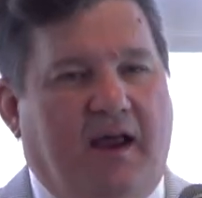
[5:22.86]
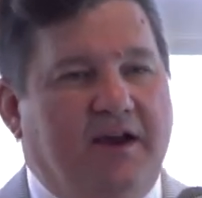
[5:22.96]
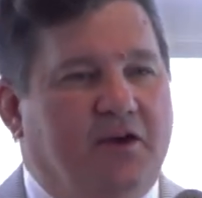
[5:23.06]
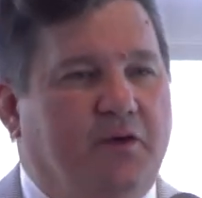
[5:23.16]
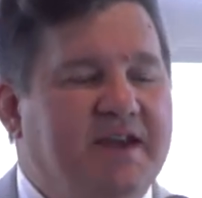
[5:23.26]

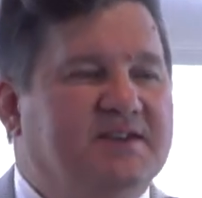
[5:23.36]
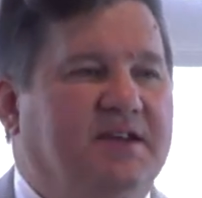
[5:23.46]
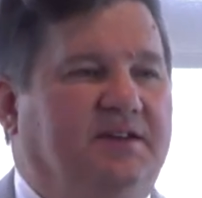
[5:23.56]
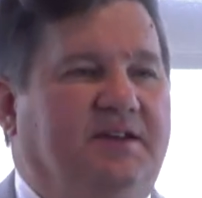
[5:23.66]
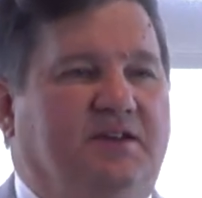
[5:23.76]

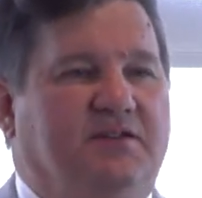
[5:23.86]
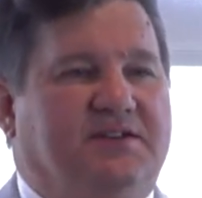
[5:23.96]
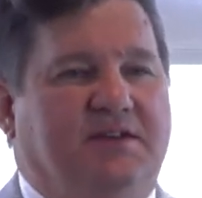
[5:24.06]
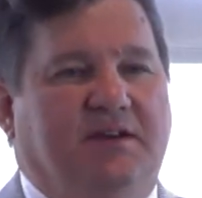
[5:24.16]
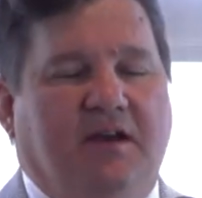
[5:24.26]
Increasingly, you
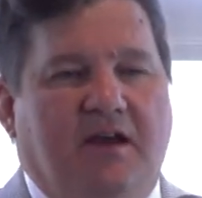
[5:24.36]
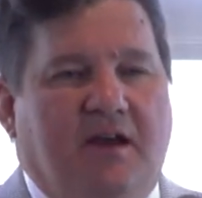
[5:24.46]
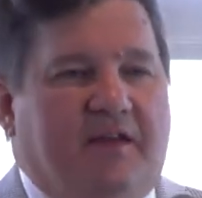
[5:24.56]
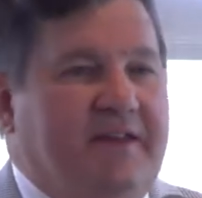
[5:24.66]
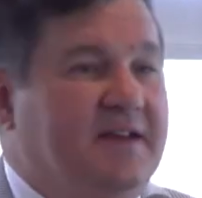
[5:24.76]
see
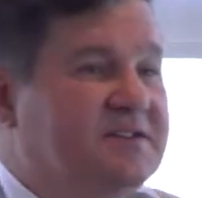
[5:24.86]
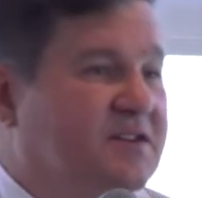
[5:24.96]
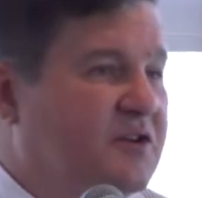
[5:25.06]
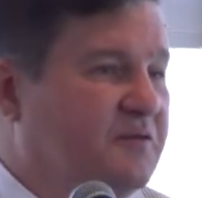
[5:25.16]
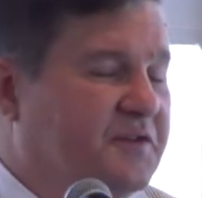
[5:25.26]
the
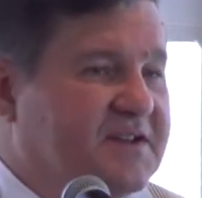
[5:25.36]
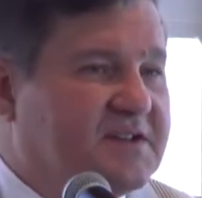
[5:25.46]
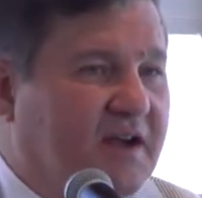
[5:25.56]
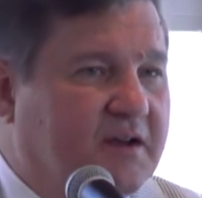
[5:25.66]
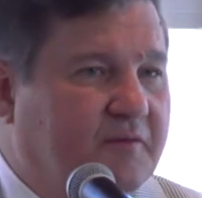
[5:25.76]
Institute for the
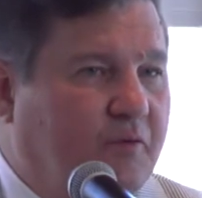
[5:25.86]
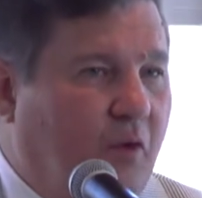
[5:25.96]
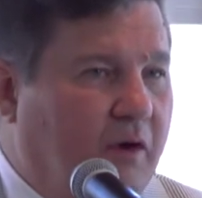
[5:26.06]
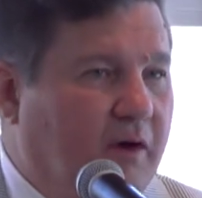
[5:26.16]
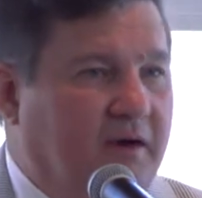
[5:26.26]
Study of
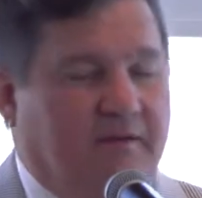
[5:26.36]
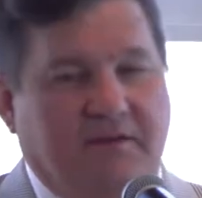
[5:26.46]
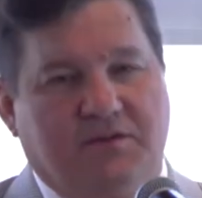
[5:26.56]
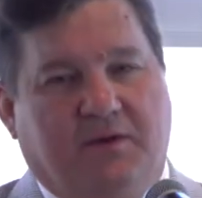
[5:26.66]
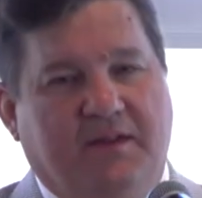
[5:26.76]
War.
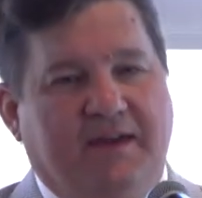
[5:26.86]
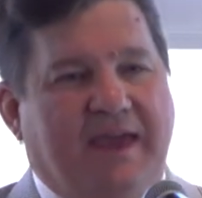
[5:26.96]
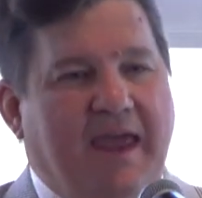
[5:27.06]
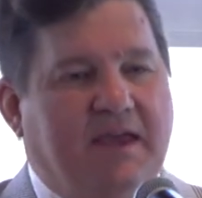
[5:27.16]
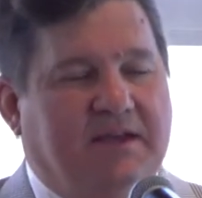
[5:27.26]
It's one of the
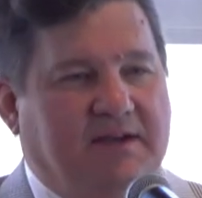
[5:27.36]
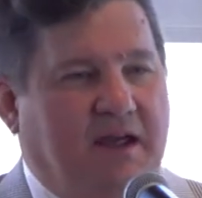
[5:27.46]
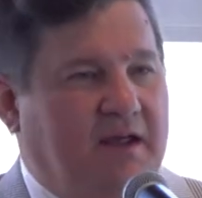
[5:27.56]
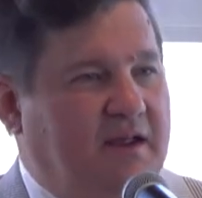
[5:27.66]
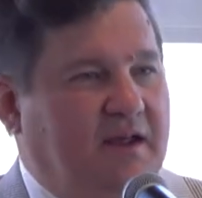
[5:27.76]

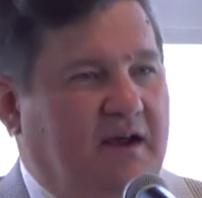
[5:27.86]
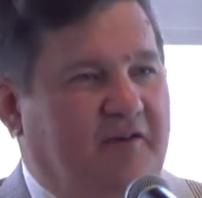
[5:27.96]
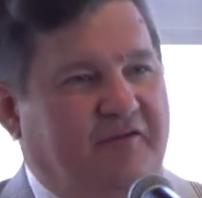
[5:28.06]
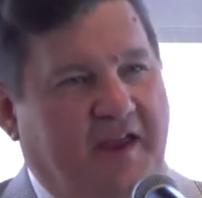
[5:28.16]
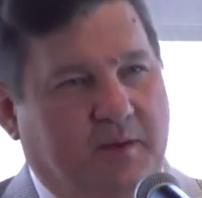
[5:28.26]
Kagan
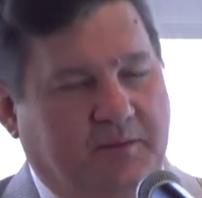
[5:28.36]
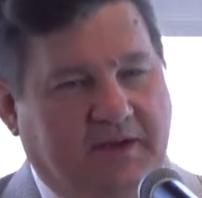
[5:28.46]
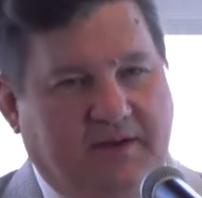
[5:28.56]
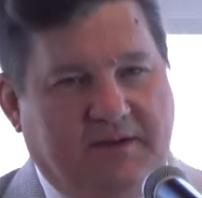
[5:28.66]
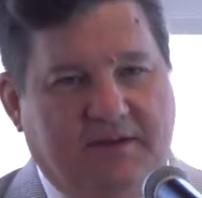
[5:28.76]

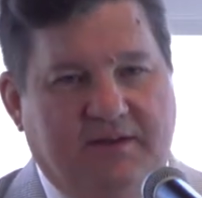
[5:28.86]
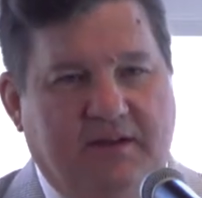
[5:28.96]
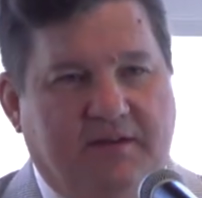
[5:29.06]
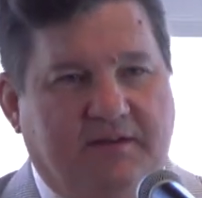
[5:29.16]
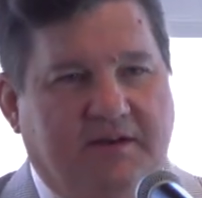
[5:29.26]
family,
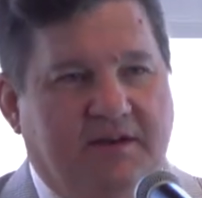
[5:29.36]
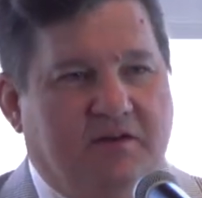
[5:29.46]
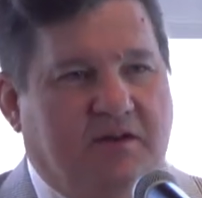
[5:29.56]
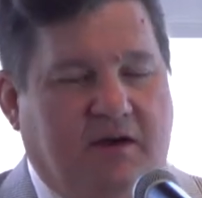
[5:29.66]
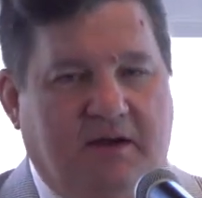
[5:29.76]
the
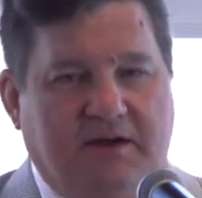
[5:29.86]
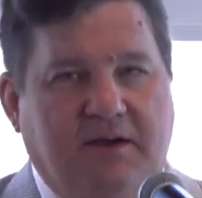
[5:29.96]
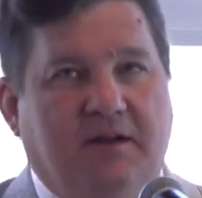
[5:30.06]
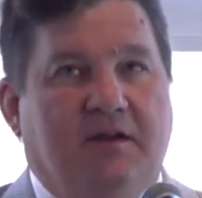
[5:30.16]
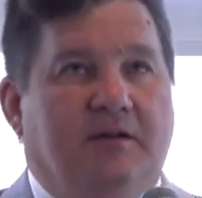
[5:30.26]
neocon